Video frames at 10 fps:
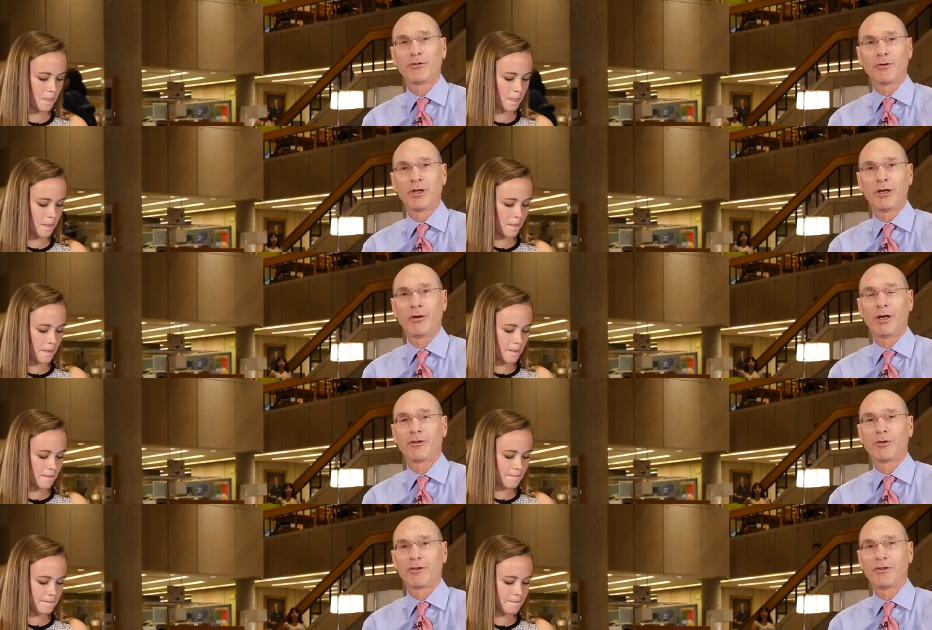Speaker 1: or so ago,
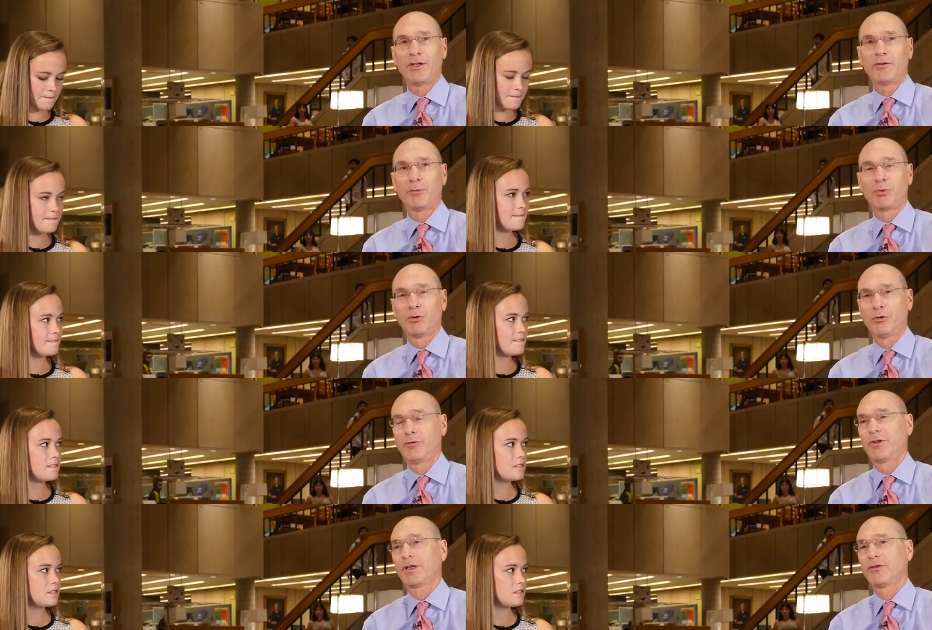our trustees
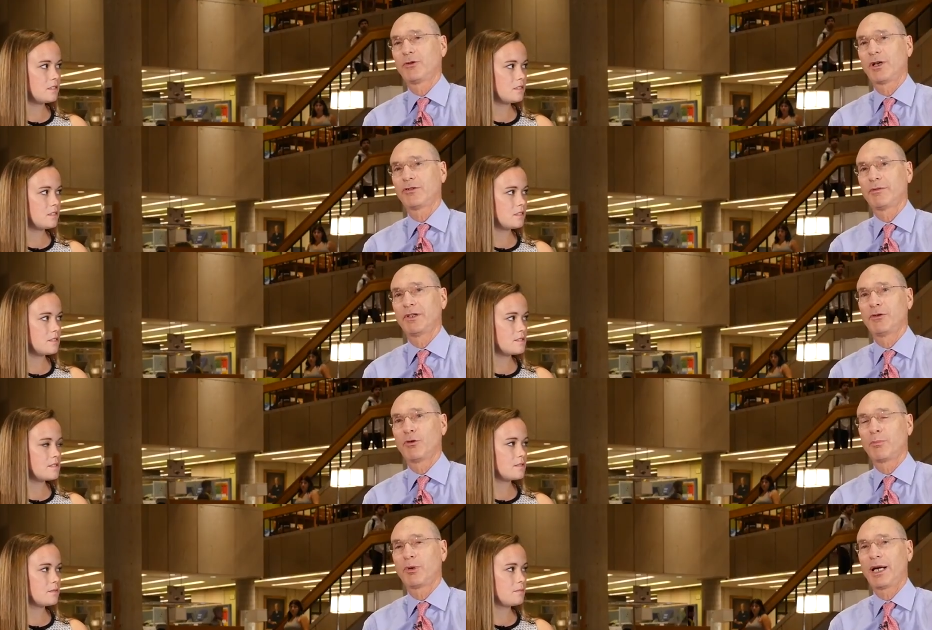approved the construction of an
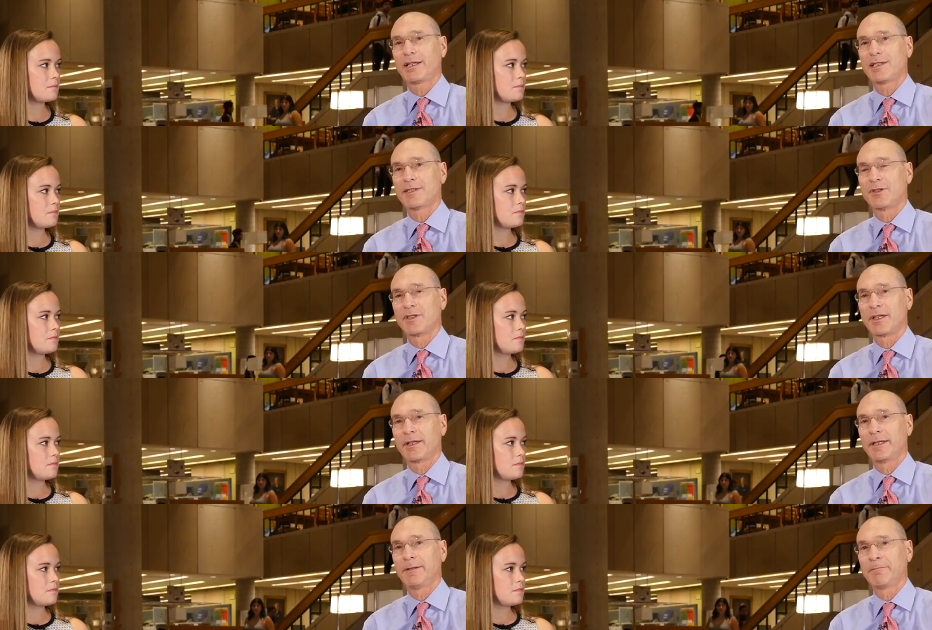indoor practice
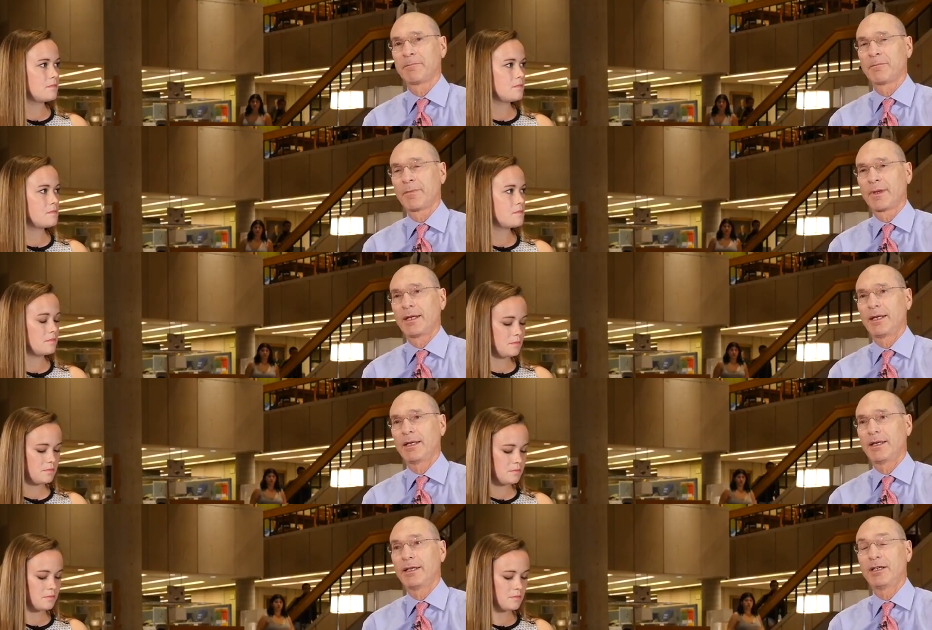facility.
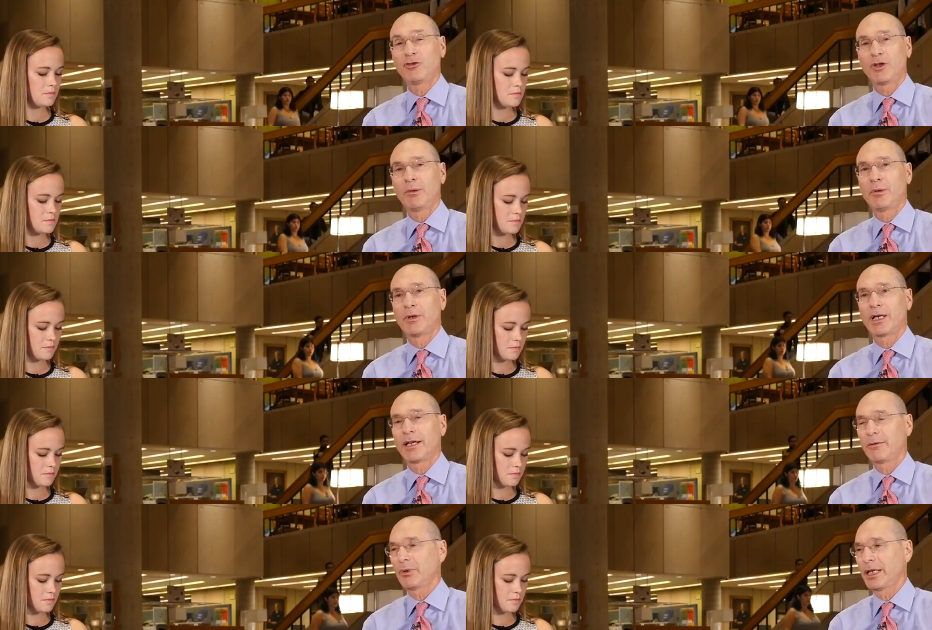Uh, initially, we were
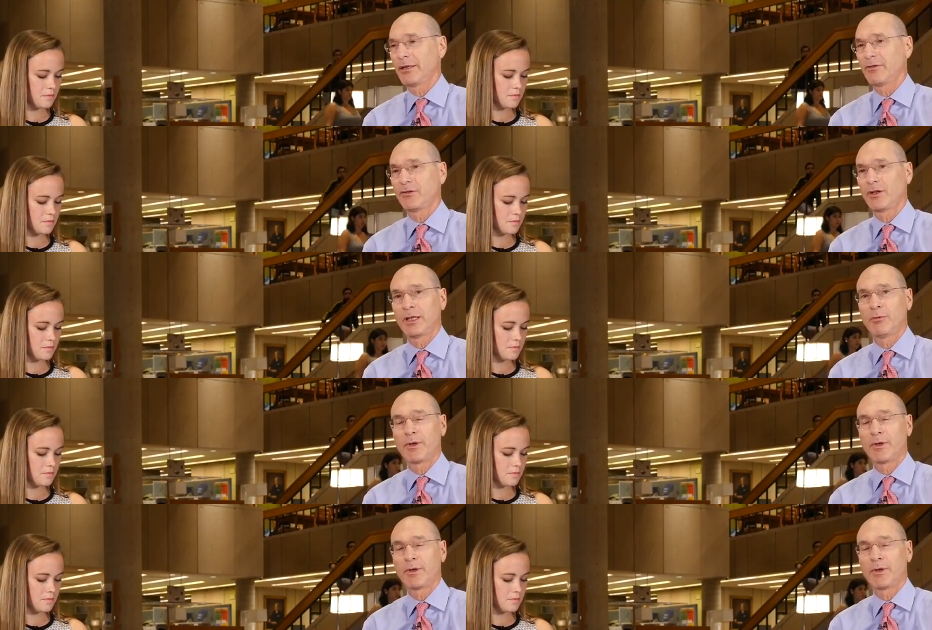contemplating a facility